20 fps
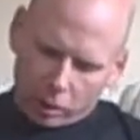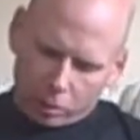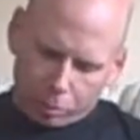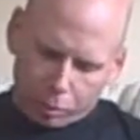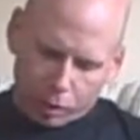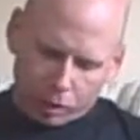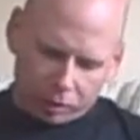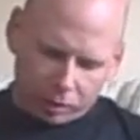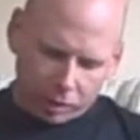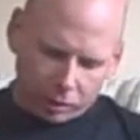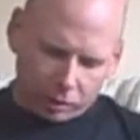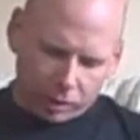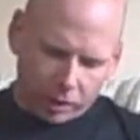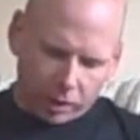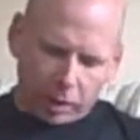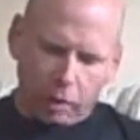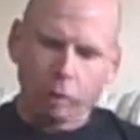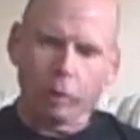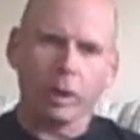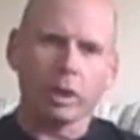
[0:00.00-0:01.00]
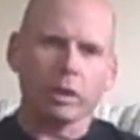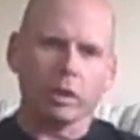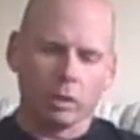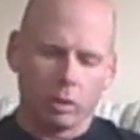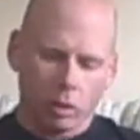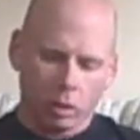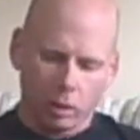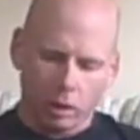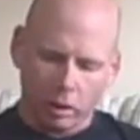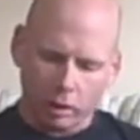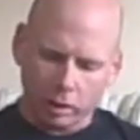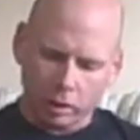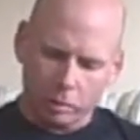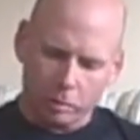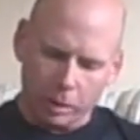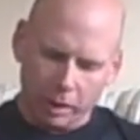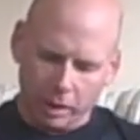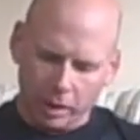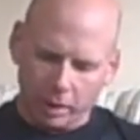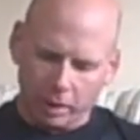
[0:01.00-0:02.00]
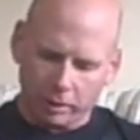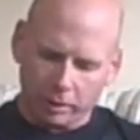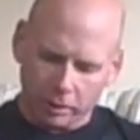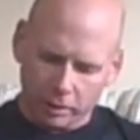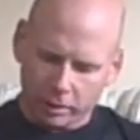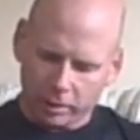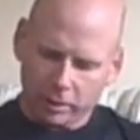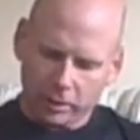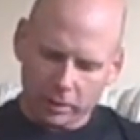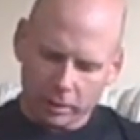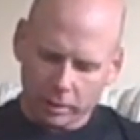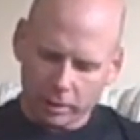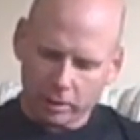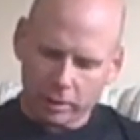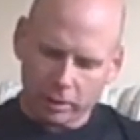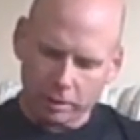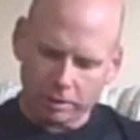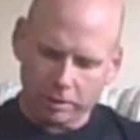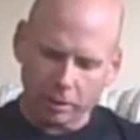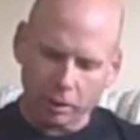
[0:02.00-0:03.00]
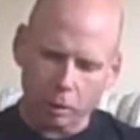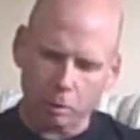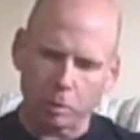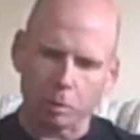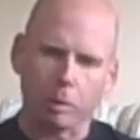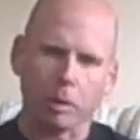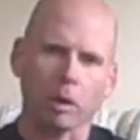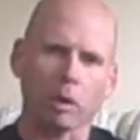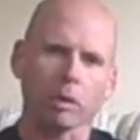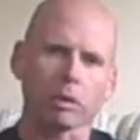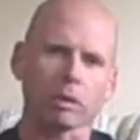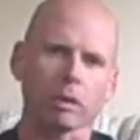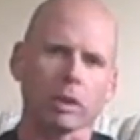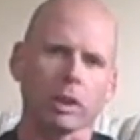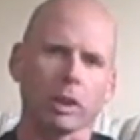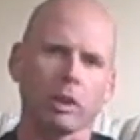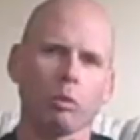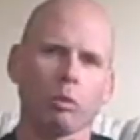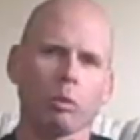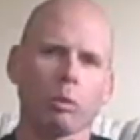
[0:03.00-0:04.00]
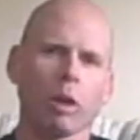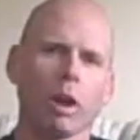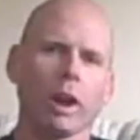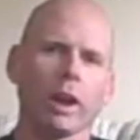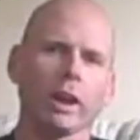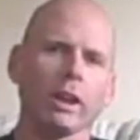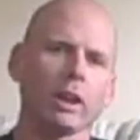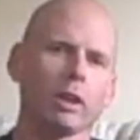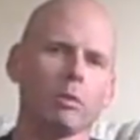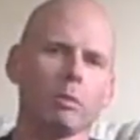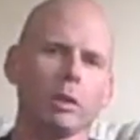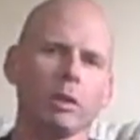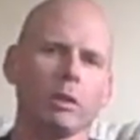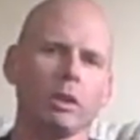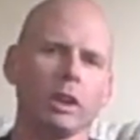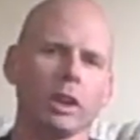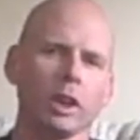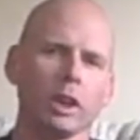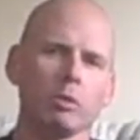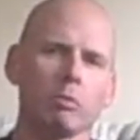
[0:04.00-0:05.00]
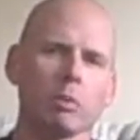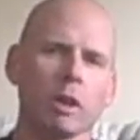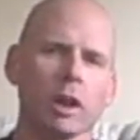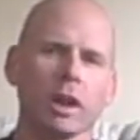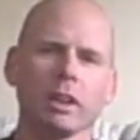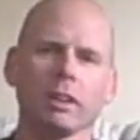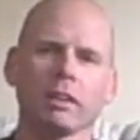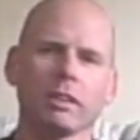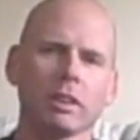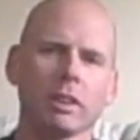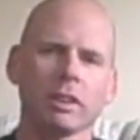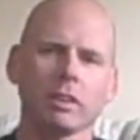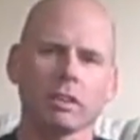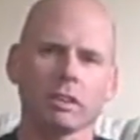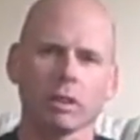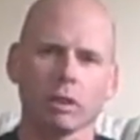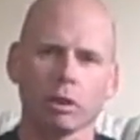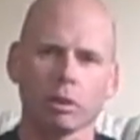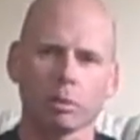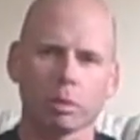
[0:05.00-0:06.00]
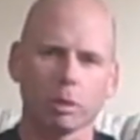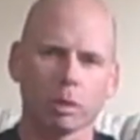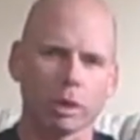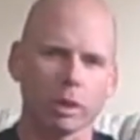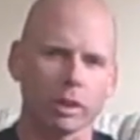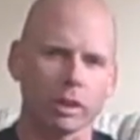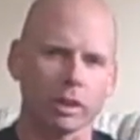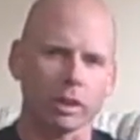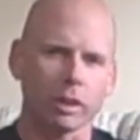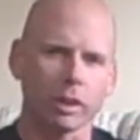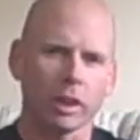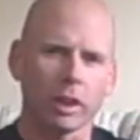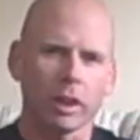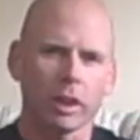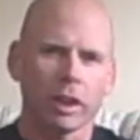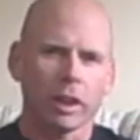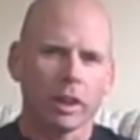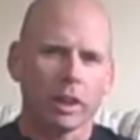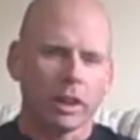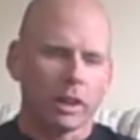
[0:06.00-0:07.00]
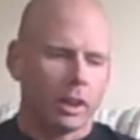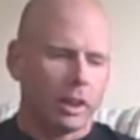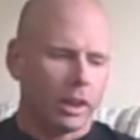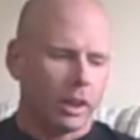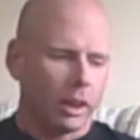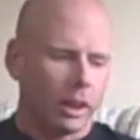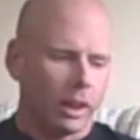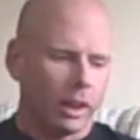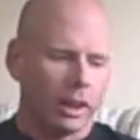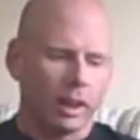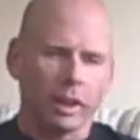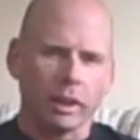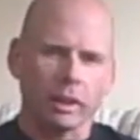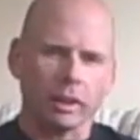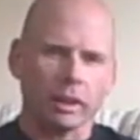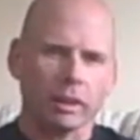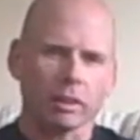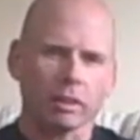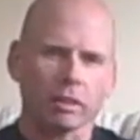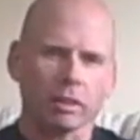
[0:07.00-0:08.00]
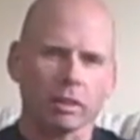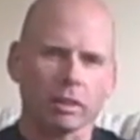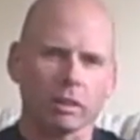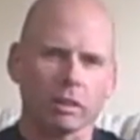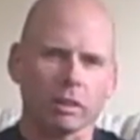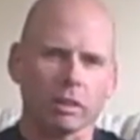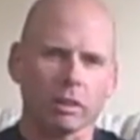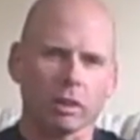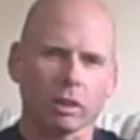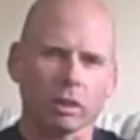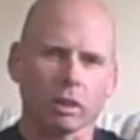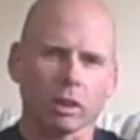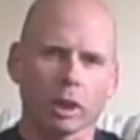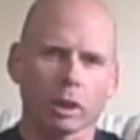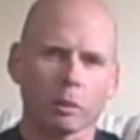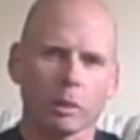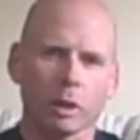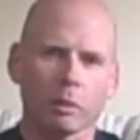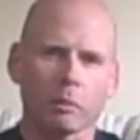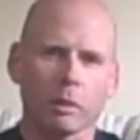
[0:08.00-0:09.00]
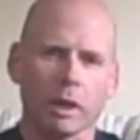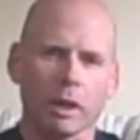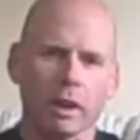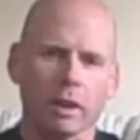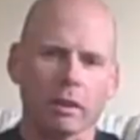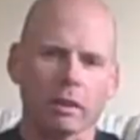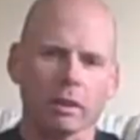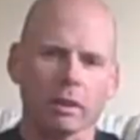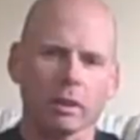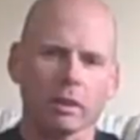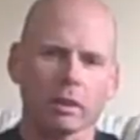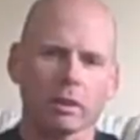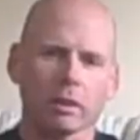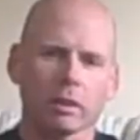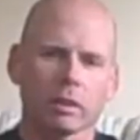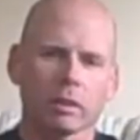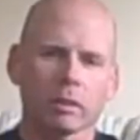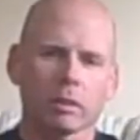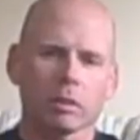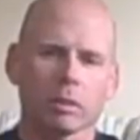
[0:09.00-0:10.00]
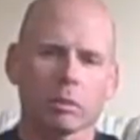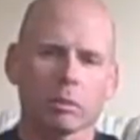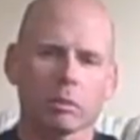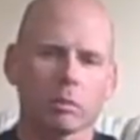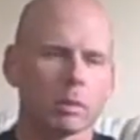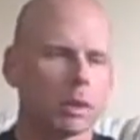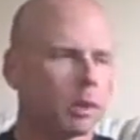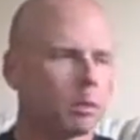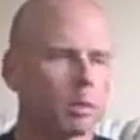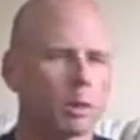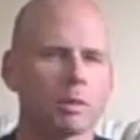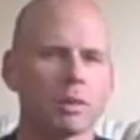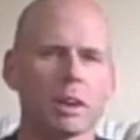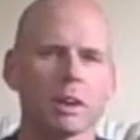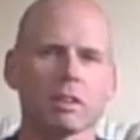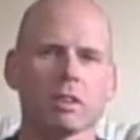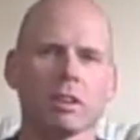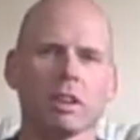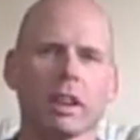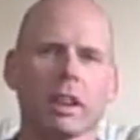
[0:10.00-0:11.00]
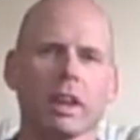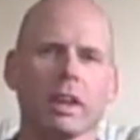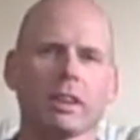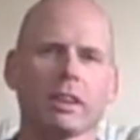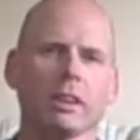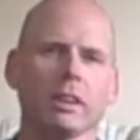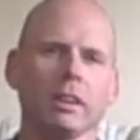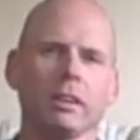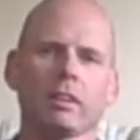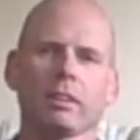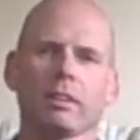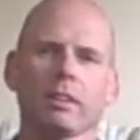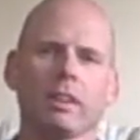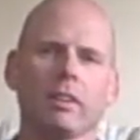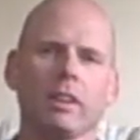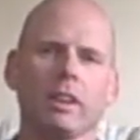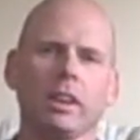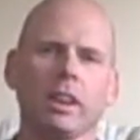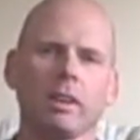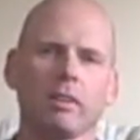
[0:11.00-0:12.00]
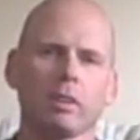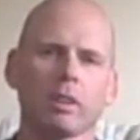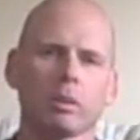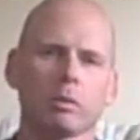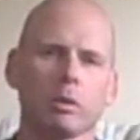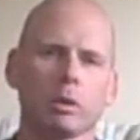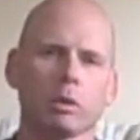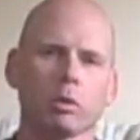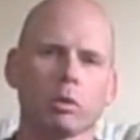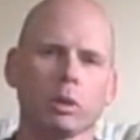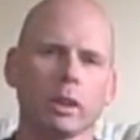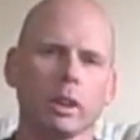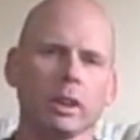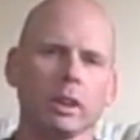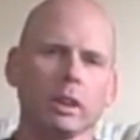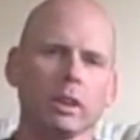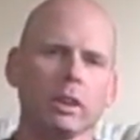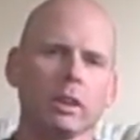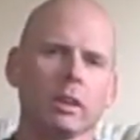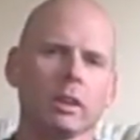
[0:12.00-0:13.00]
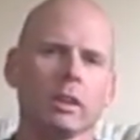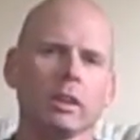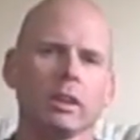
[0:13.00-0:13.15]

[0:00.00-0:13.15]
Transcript: in the previous video, we talked about the Funder proposal and why community and mindset are so important. And I started to talk a little bit about some professional athletes and the difference between